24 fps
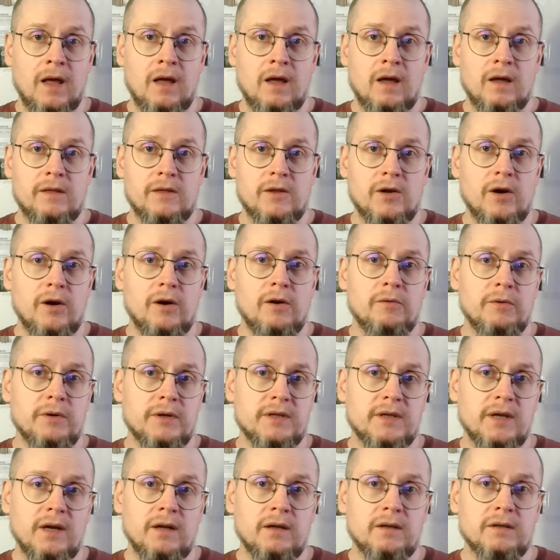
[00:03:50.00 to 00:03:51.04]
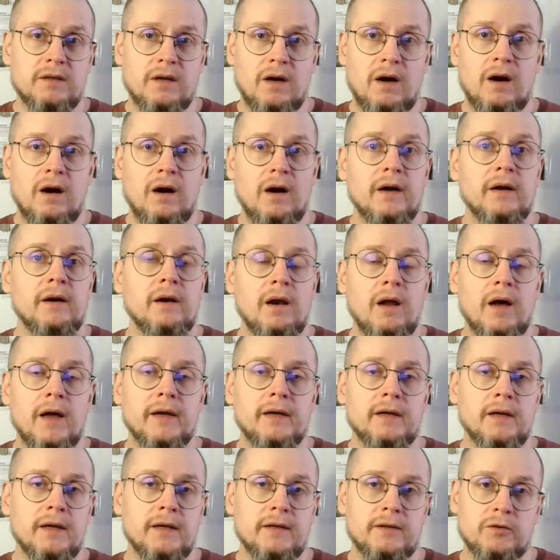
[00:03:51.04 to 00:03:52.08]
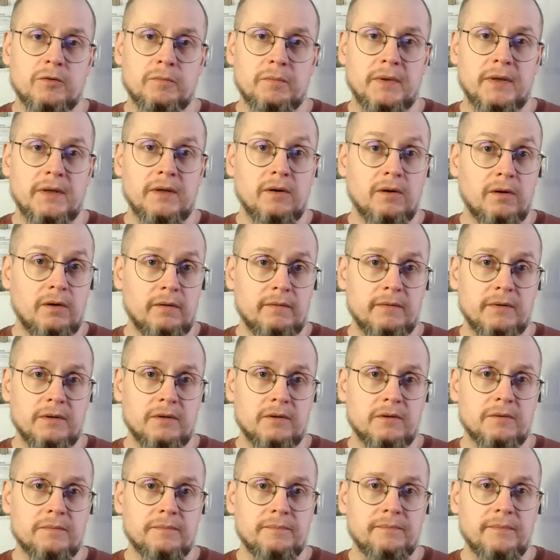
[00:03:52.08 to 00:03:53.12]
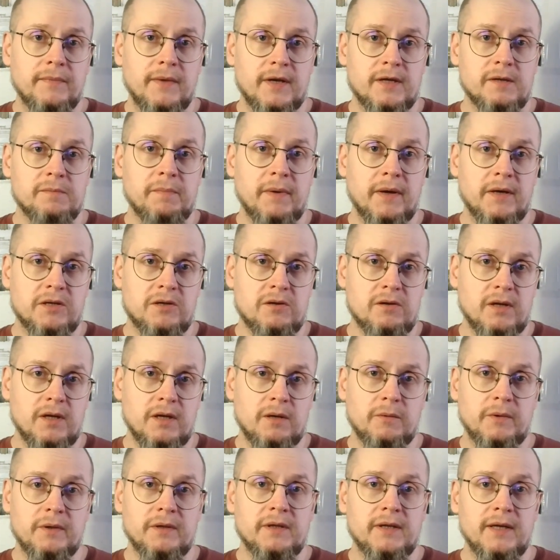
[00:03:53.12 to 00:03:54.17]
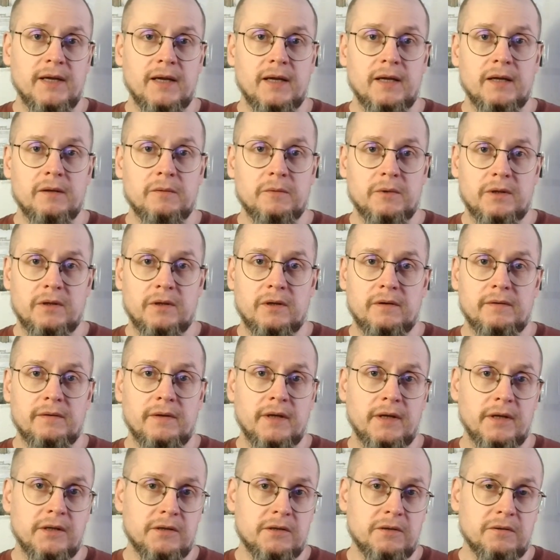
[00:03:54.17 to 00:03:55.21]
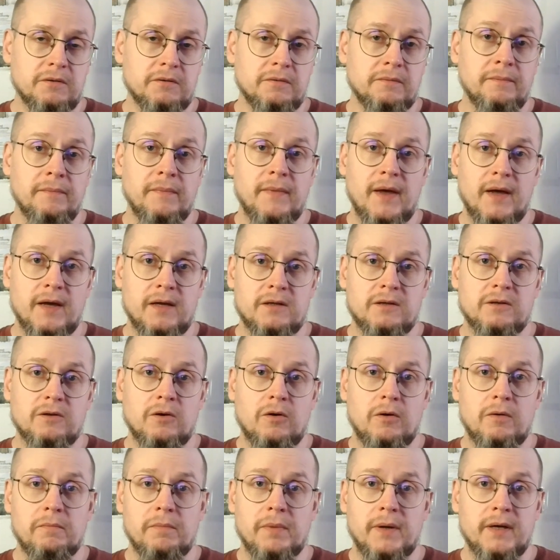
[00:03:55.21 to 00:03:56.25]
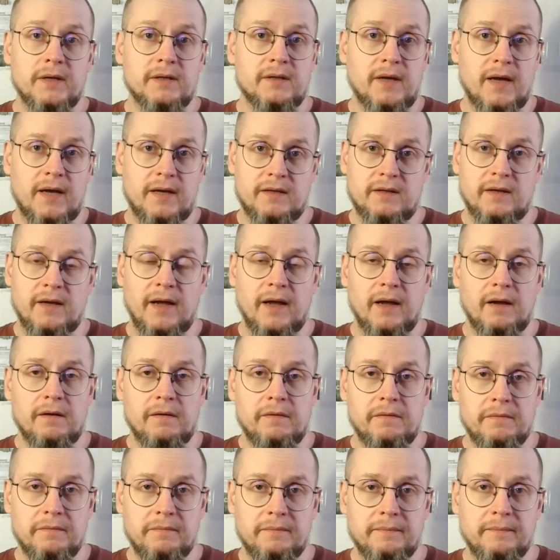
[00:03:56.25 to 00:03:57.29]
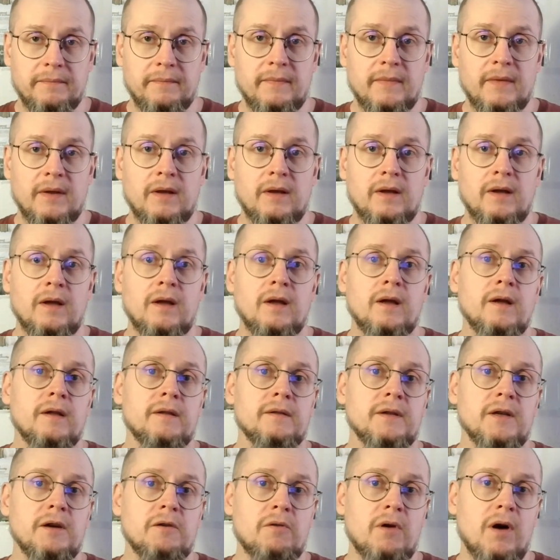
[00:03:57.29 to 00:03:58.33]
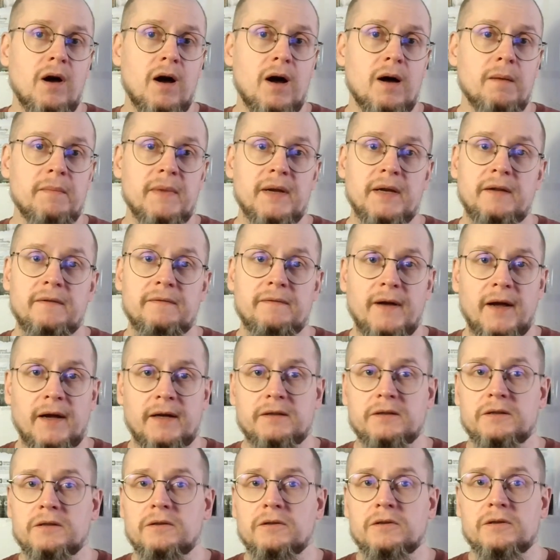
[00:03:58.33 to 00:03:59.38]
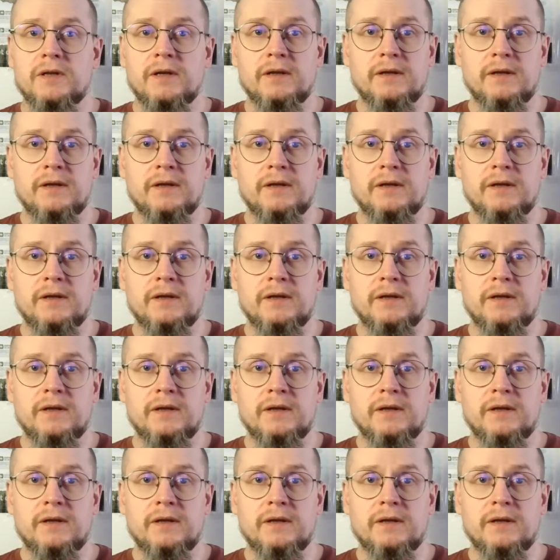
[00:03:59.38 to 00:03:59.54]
the results are unlikely to be obvious, especially when dealing with an issue as complex as health. There are many factors that